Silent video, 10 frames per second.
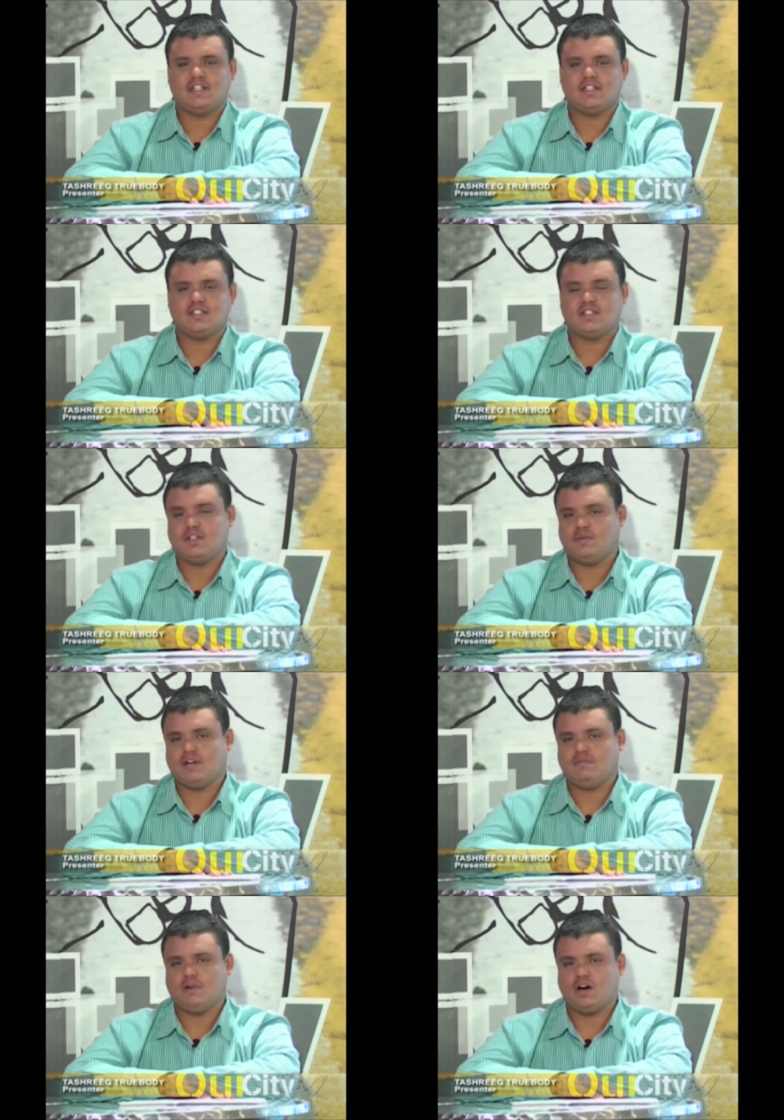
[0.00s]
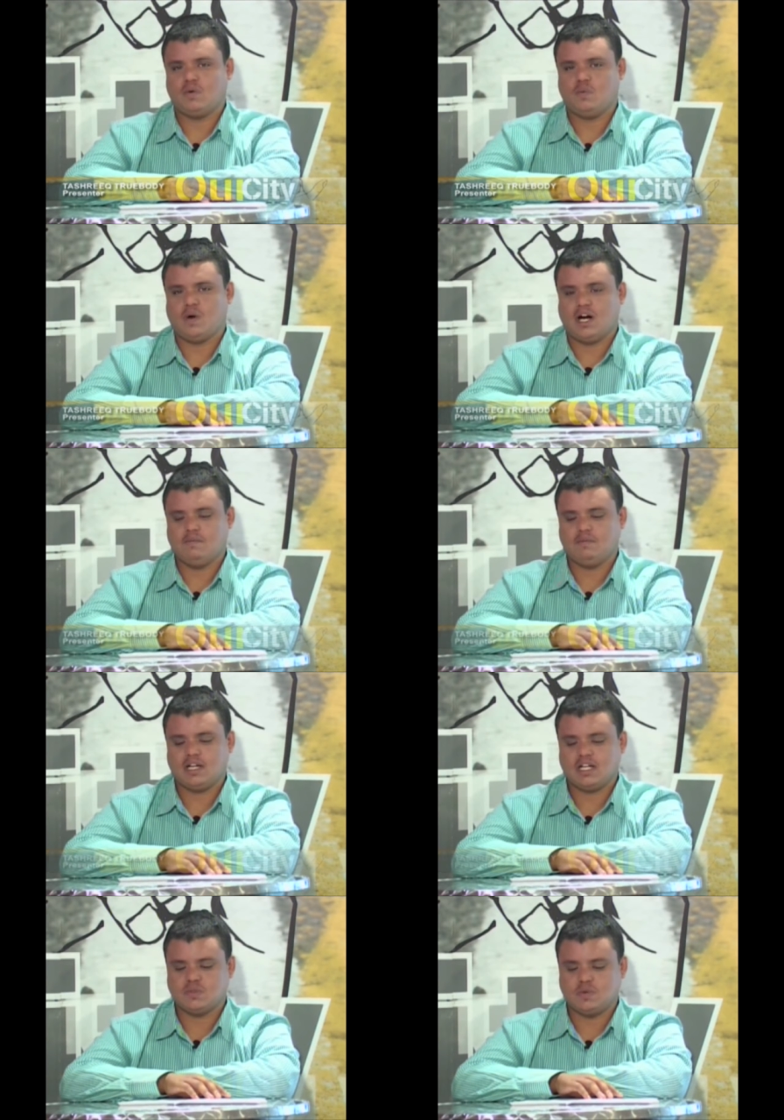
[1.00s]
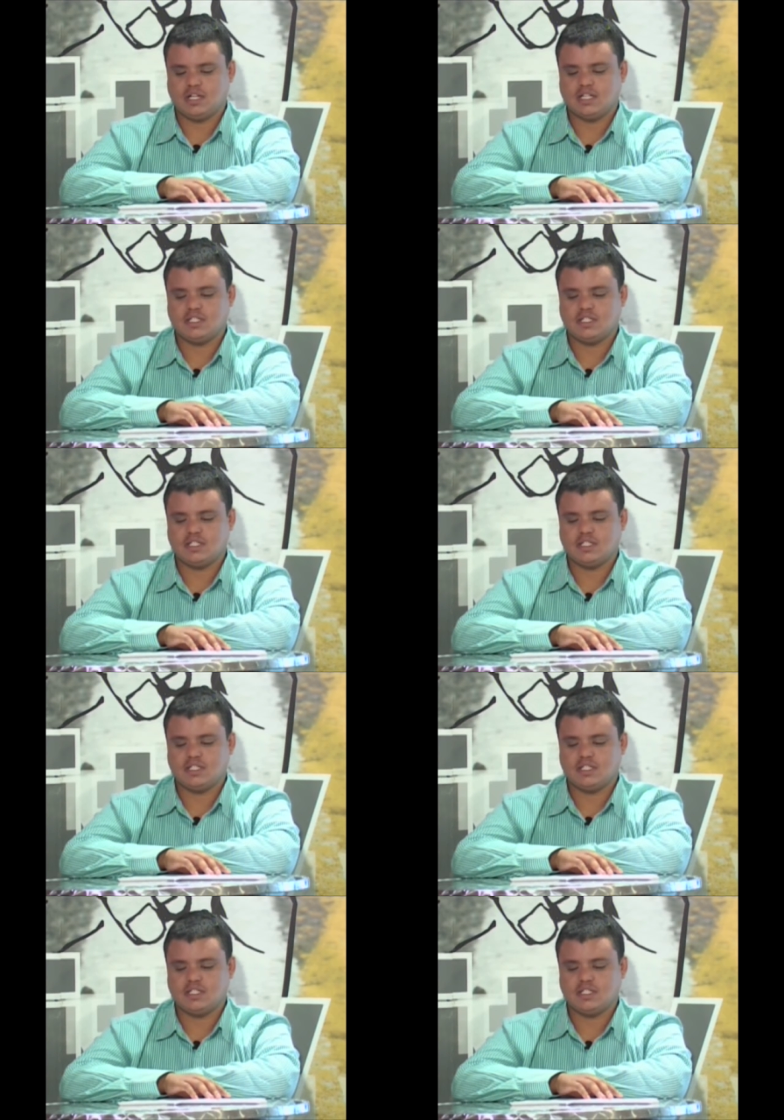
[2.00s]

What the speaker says: In studio, we have Mark Weinberg as well as